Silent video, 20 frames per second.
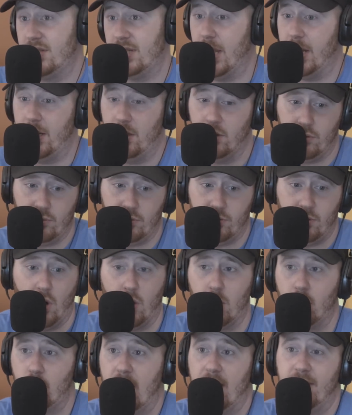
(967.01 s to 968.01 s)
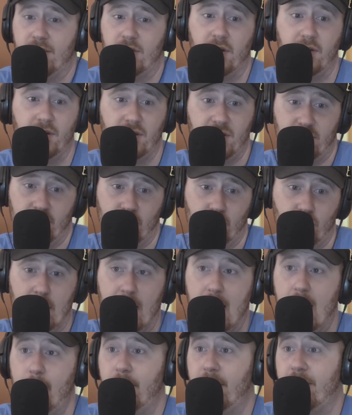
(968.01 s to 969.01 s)
set and he'll go to craft services and
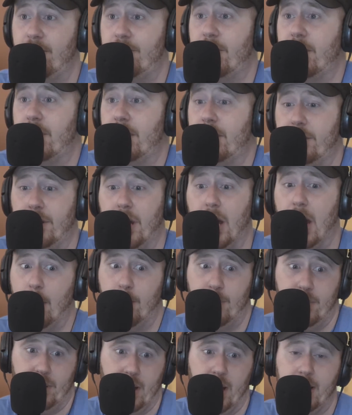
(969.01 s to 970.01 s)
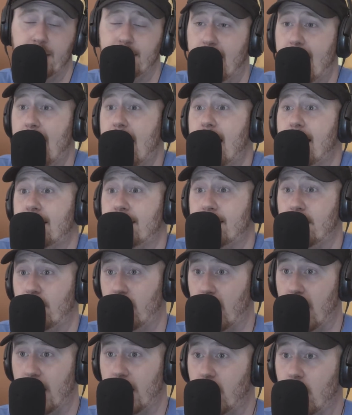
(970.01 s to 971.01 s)
grab the fucking P A's ass
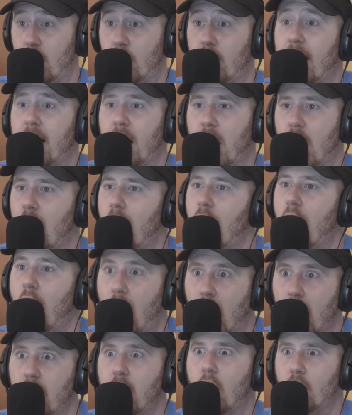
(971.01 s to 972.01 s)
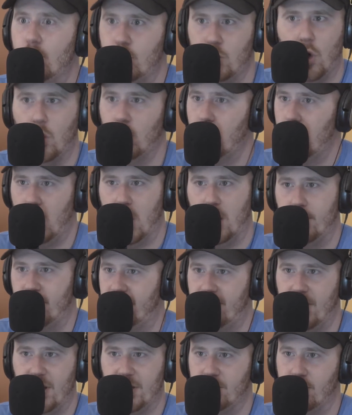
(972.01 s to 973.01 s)
or like, you know, like un totally
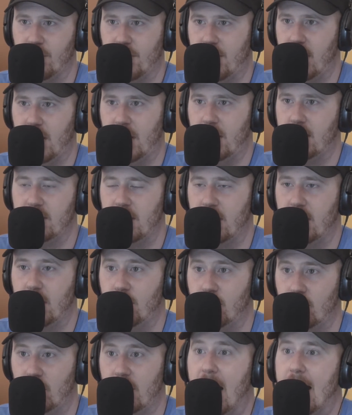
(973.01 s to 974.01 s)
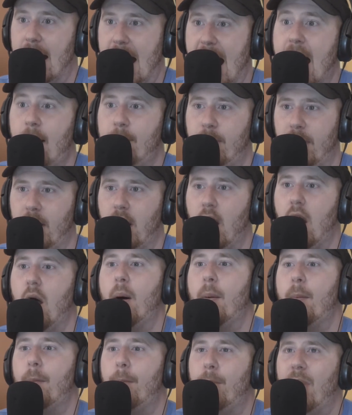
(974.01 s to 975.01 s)
unprofessional right. things and yeah. should not happen.
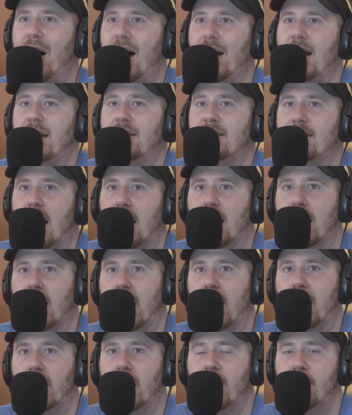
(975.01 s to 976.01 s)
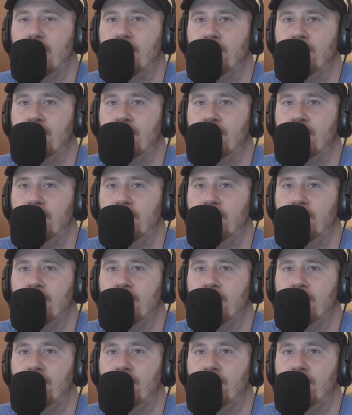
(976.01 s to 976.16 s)
But it's not like